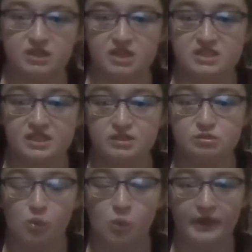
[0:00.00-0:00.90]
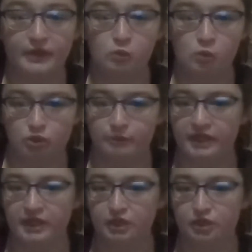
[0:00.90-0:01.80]
it is quite warm
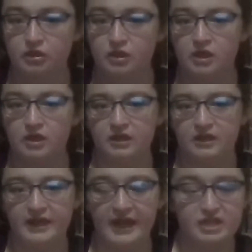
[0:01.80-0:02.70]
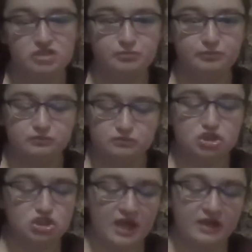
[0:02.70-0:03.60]
here. He has
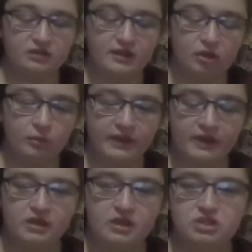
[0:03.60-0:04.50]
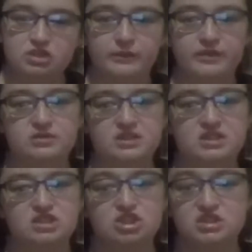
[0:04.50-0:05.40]
shed a little bit, so we use
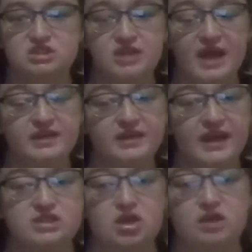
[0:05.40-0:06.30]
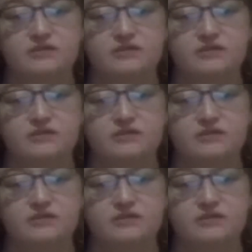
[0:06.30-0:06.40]
this just to kind of catch all of the